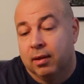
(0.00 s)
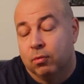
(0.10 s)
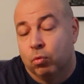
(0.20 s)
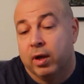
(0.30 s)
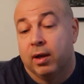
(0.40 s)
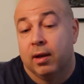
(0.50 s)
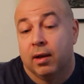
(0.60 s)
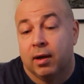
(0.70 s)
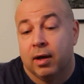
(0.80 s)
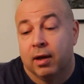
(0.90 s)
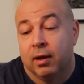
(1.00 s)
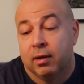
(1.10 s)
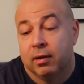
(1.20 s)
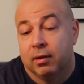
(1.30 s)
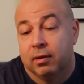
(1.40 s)
When
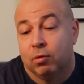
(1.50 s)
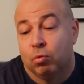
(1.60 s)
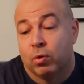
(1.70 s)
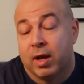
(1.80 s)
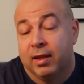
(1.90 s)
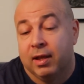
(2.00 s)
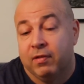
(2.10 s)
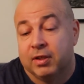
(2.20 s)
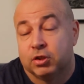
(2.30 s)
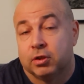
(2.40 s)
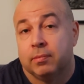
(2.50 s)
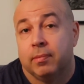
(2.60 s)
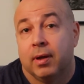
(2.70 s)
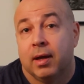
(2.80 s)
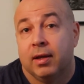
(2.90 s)
I ran the
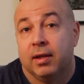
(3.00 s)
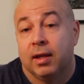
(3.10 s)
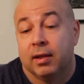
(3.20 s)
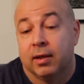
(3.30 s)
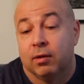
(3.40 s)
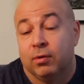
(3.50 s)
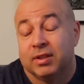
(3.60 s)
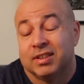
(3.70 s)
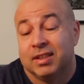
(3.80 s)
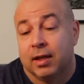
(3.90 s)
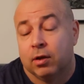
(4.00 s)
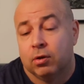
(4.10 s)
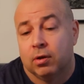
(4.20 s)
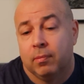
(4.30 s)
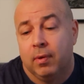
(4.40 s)
adventure, I did not include the scene at
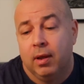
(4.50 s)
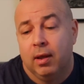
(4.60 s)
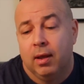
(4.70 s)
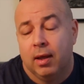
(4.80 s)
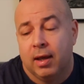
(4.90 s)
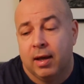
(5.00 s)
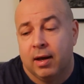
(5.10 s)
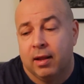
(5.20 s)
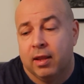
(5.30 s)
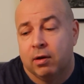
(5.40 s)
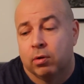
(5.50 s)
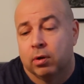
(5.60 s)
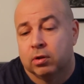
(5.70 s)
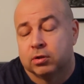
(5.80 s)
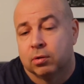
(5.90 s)
all, and there were
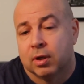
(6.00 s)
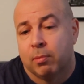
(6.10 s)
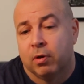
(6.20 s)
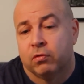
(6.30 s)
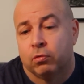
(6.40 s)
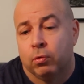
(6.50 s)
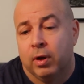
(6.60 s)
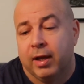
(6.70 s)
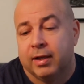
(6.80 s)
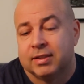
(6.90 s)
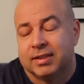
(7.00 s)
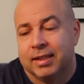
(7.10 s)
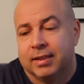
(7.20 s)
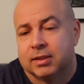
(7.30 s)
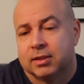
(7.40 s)
also a couple of related
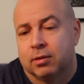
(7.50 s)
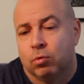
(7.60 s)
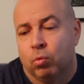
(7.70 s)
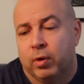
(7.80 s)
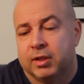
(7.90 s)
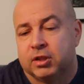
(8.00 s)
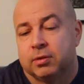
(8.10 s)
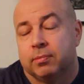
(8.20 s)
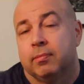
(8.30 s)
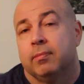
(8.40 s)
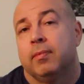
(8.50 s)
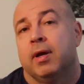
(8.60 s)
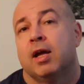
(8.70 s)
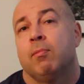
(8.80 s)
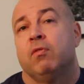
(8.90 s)
scenes which
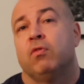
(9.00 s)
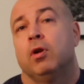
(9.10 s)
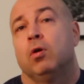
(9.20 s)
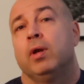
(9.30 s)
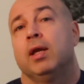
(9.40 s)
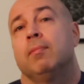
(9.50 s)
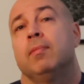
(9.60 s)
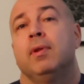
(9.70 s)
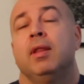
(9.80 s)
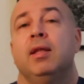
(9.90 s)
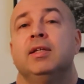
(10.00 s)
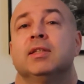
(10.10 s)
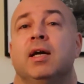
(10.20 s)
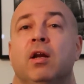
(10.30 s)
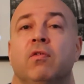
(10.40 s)
have been following this
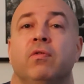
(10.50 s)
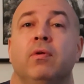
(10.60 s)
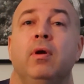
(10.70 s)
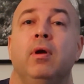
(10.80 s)
kind of